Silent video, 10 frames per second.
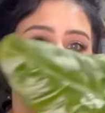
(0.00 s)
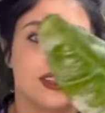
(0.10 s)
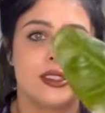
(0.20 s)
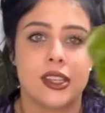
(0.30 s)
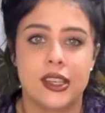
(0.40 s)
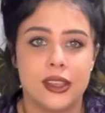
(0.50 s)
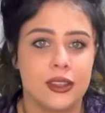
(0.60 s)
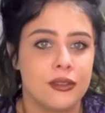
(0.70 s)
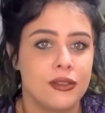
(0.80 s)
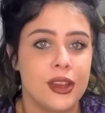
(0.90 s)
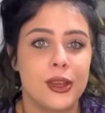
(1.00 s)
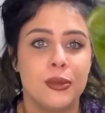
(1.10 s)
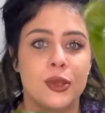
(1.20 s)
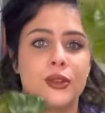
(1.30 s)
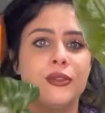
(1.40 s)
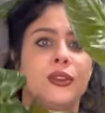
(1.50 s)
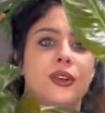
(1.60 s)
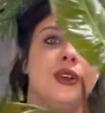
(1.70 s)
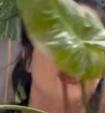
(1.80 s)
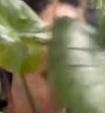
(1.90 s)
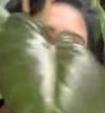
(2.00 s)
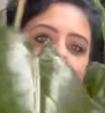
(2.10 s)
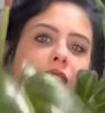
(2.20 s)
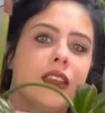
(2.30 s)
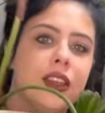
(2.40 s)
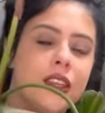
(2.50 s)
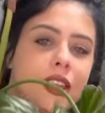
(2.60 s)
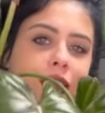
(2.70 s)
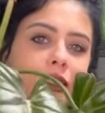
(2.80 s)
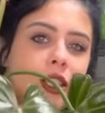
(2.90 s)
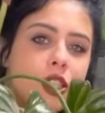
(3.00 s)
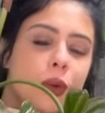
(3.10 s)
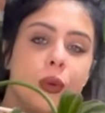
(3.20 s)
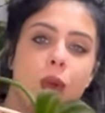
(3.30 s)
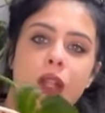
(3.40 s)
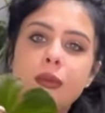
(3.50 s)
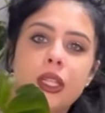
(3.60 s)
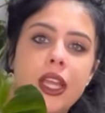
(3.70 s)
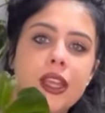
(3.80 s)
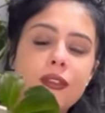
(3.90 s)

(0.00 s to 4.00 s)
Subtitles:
easy, very beautiful, like such a rewarding plant.